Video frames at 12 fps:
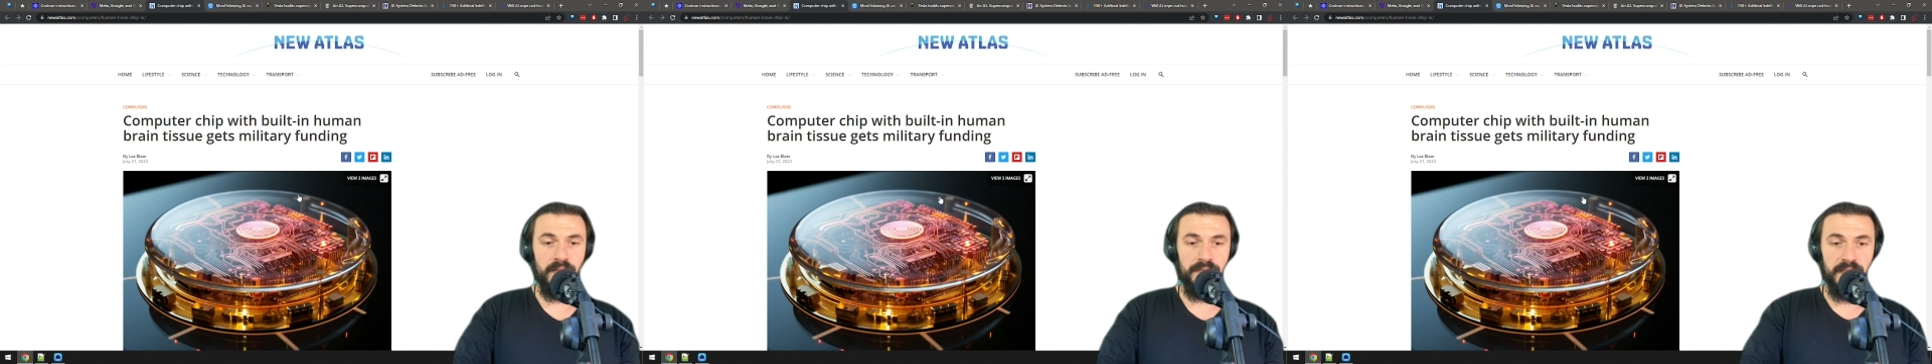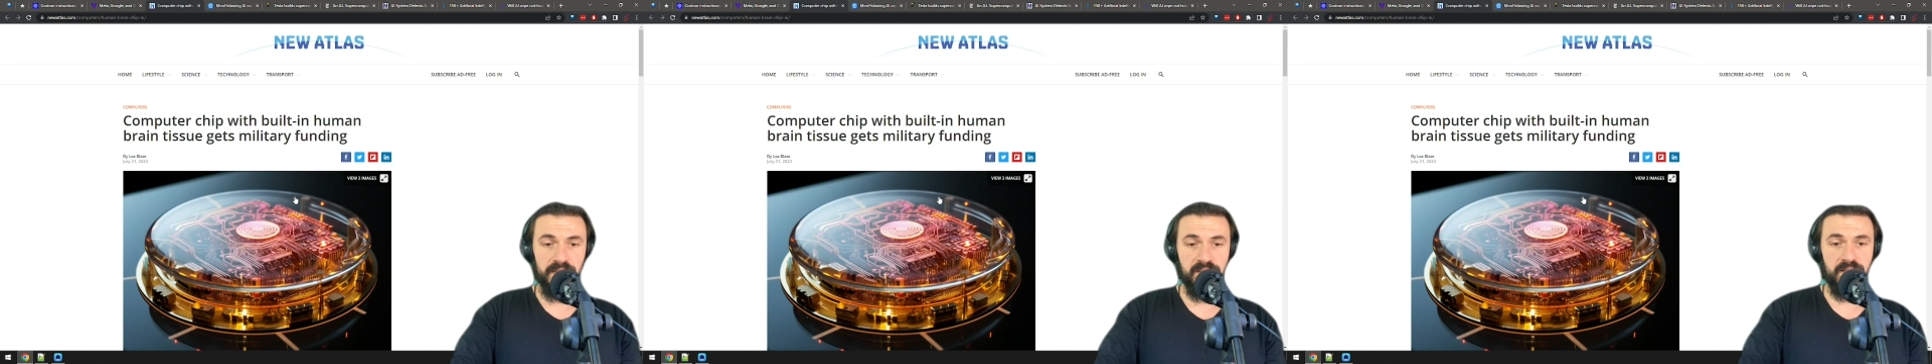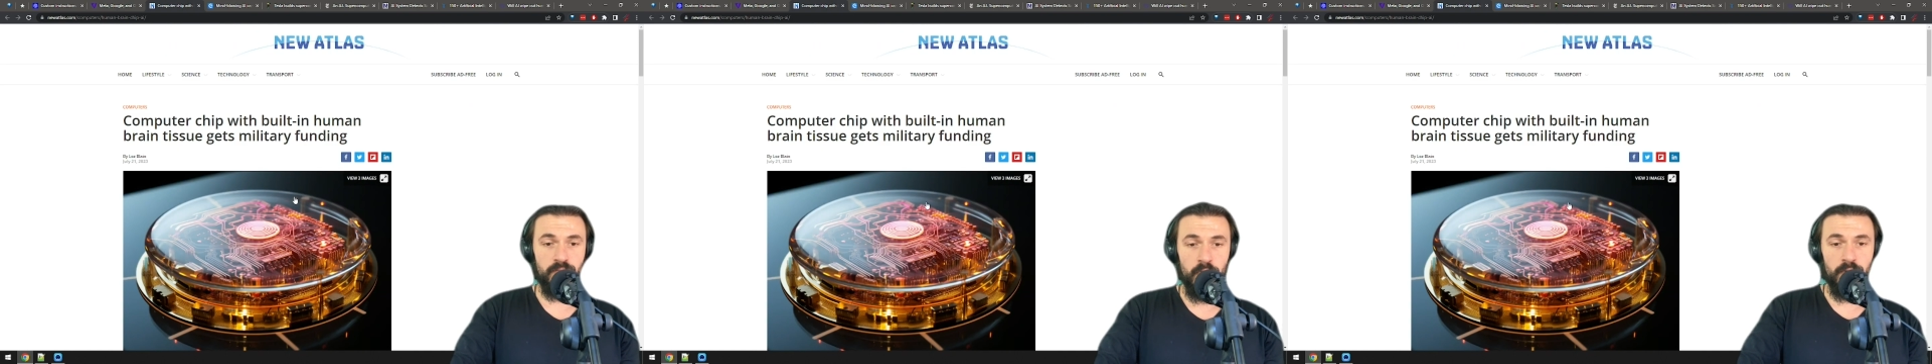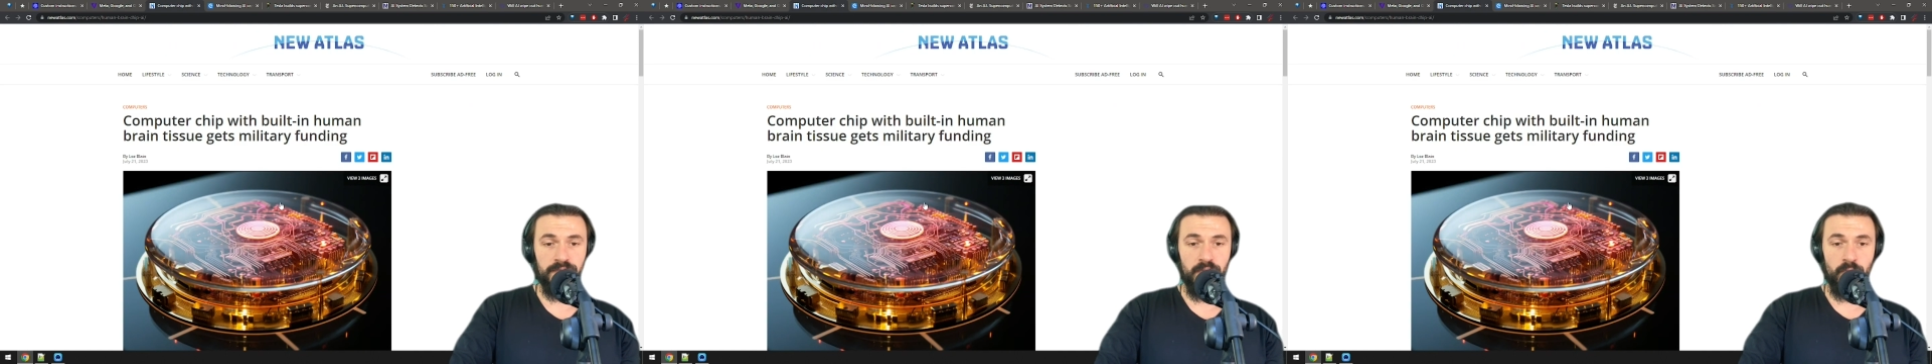Next,
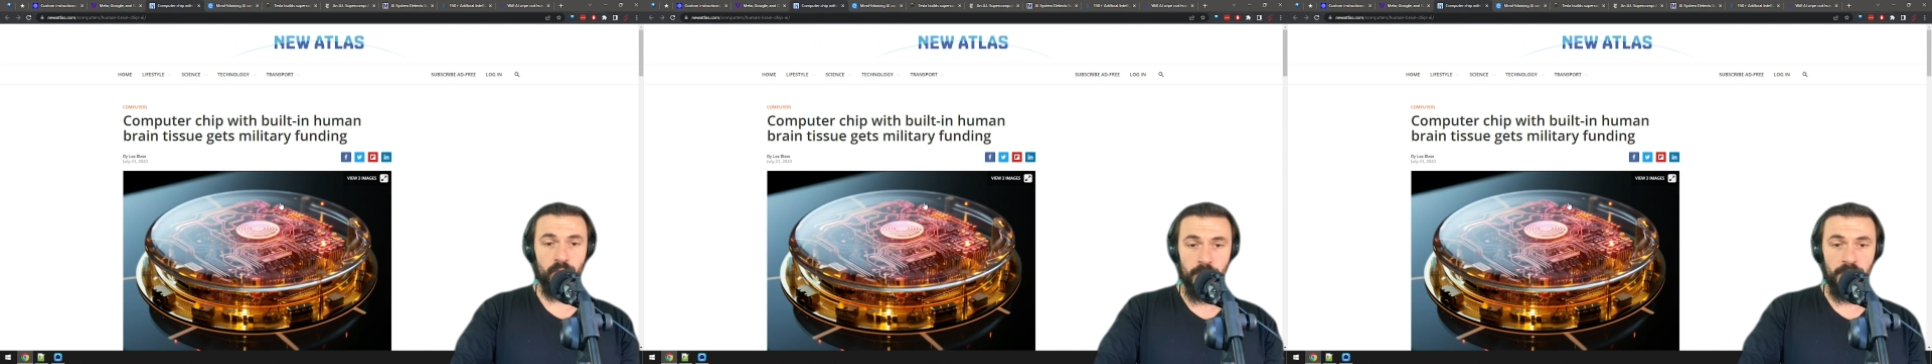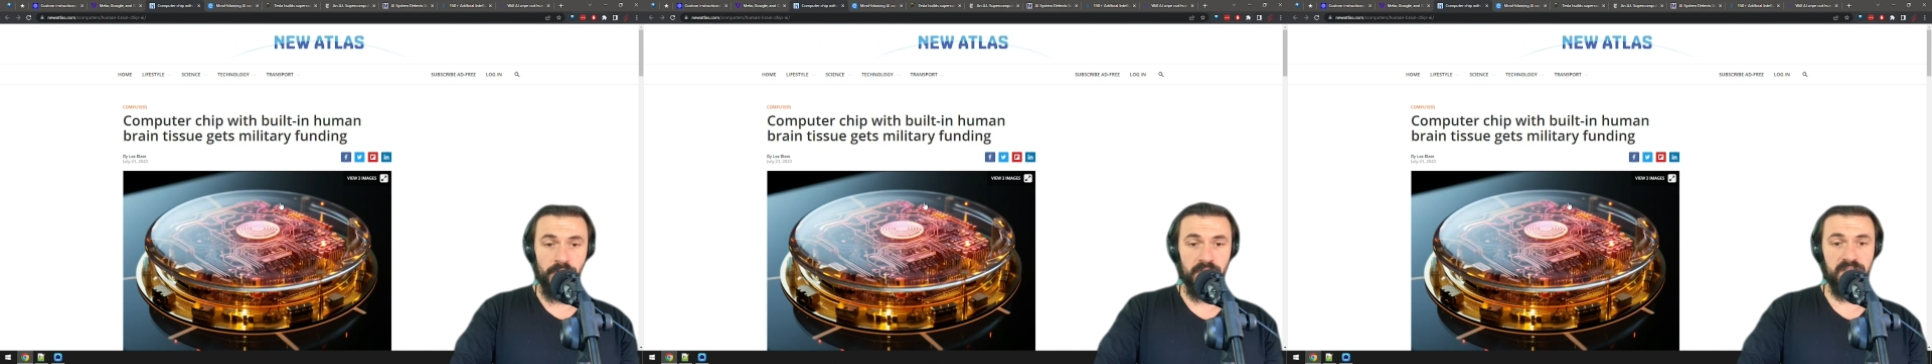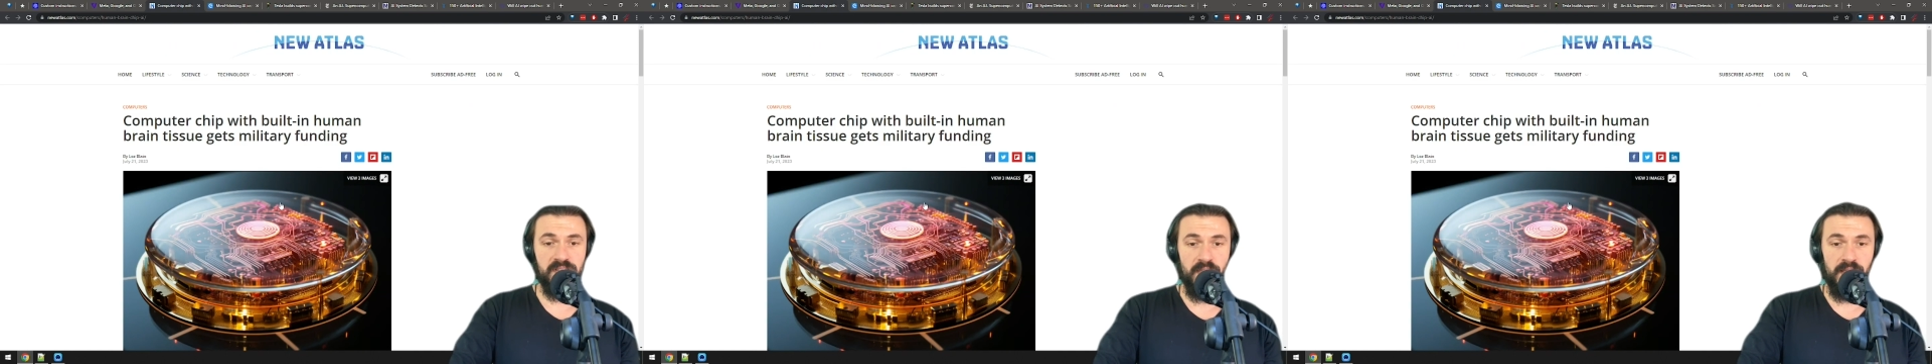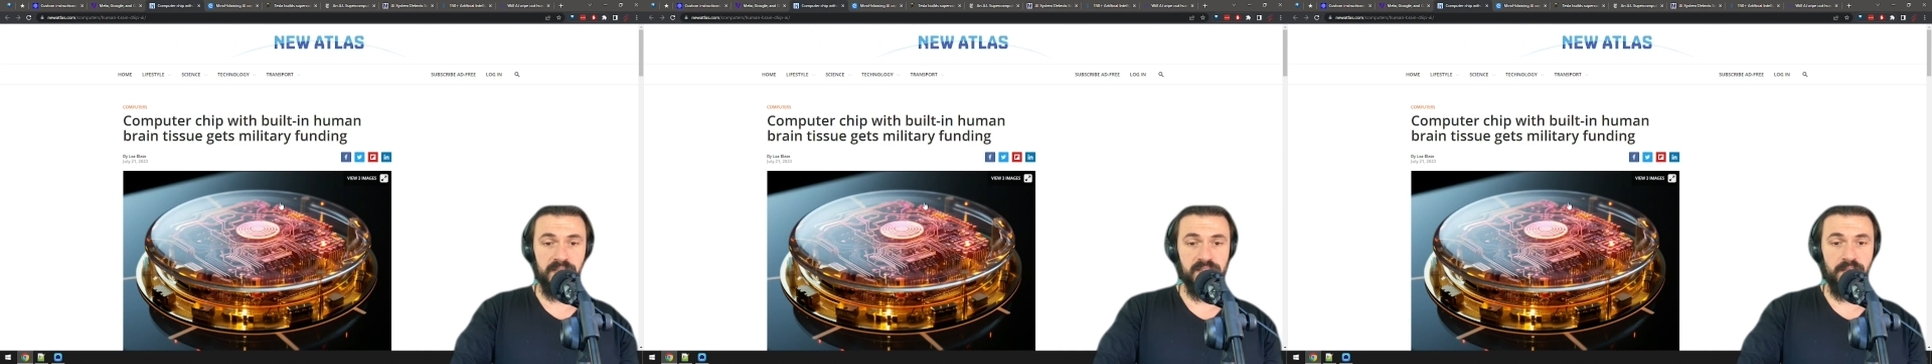one of the weirdest
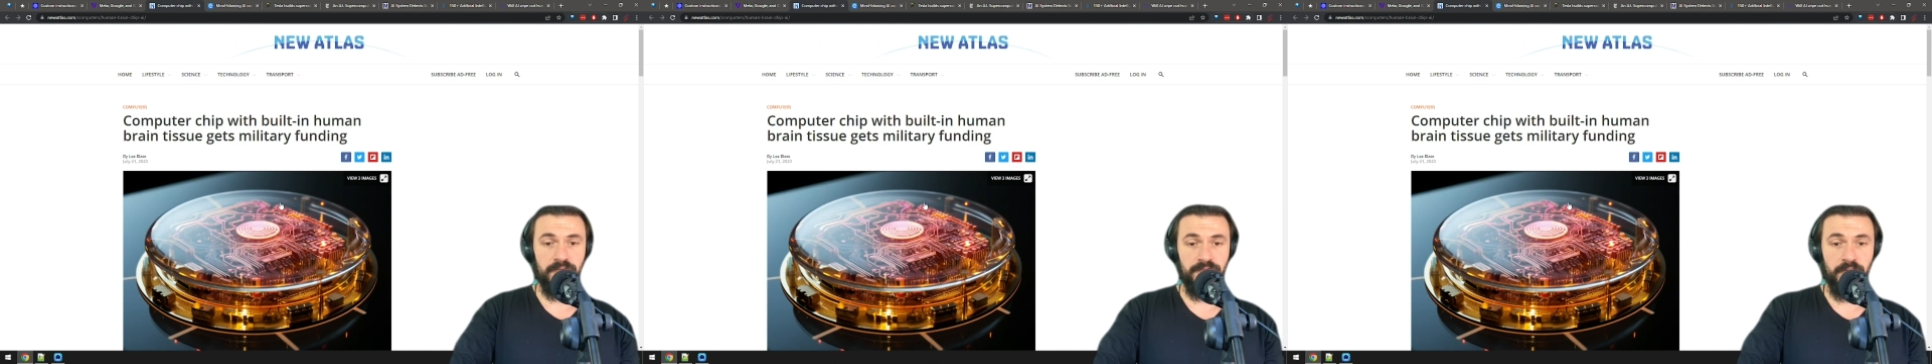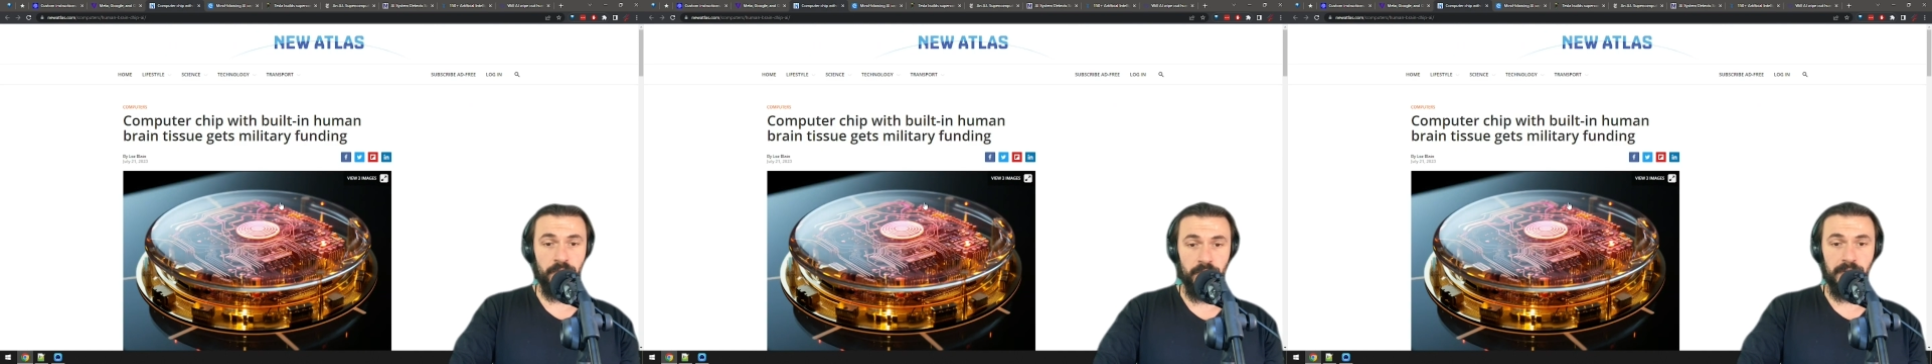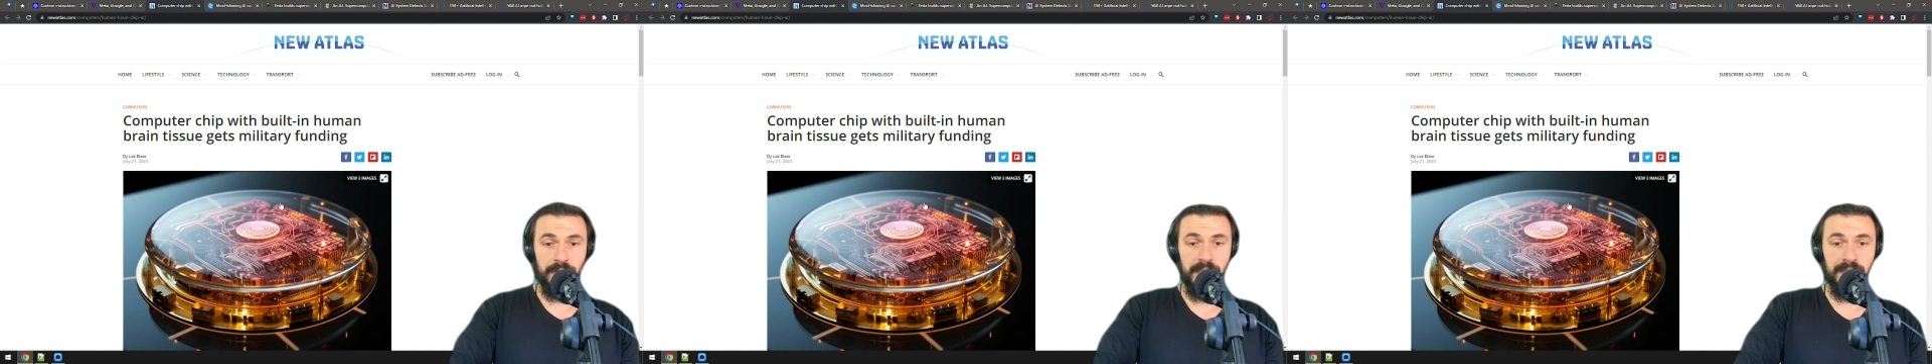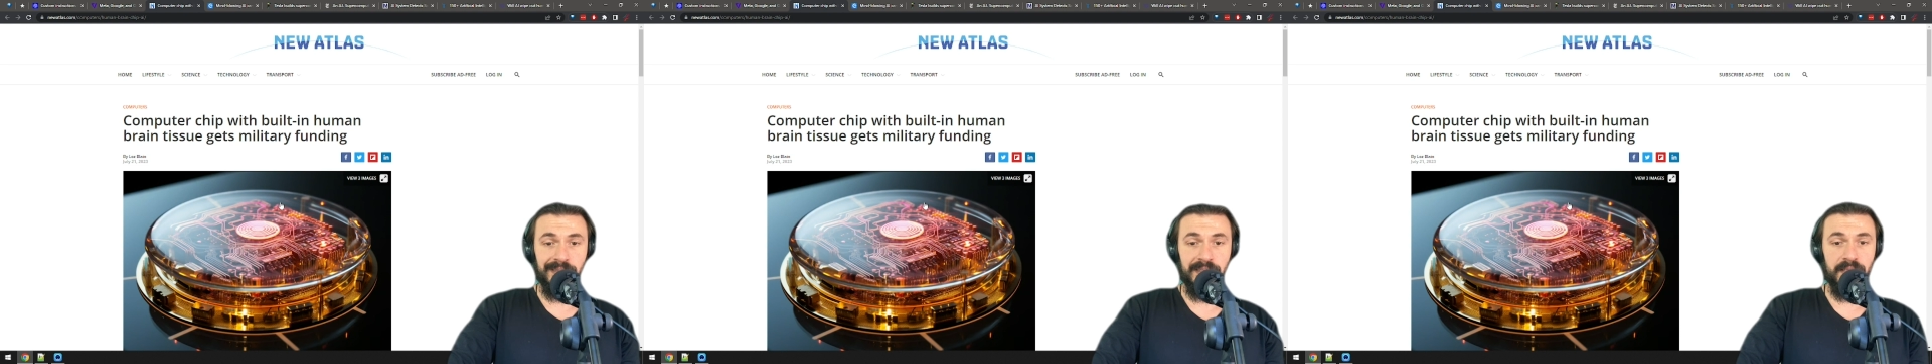things I've heard
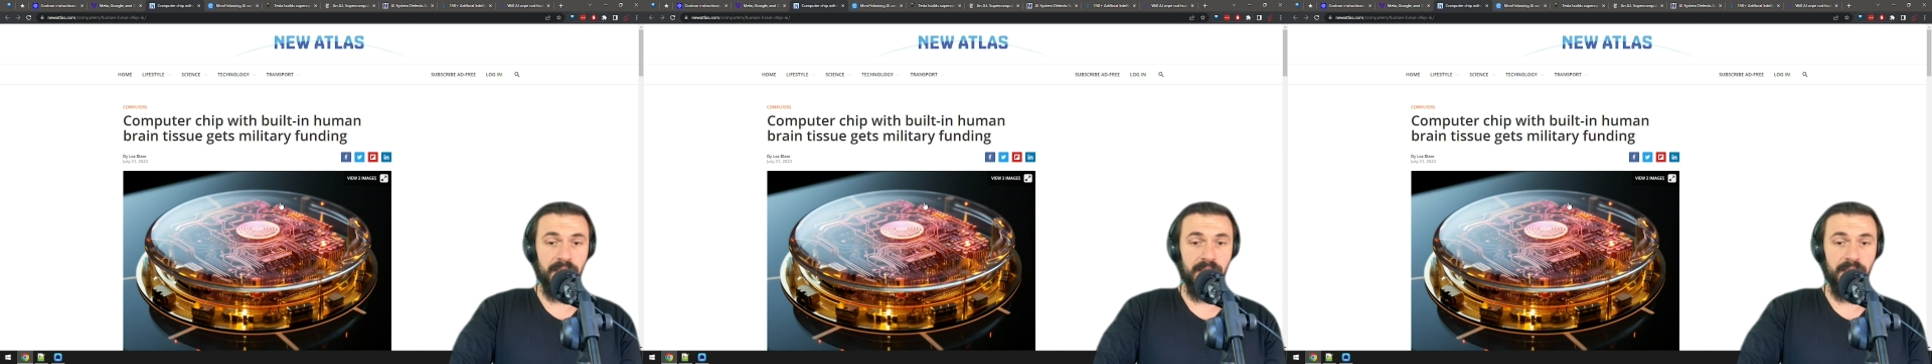lately,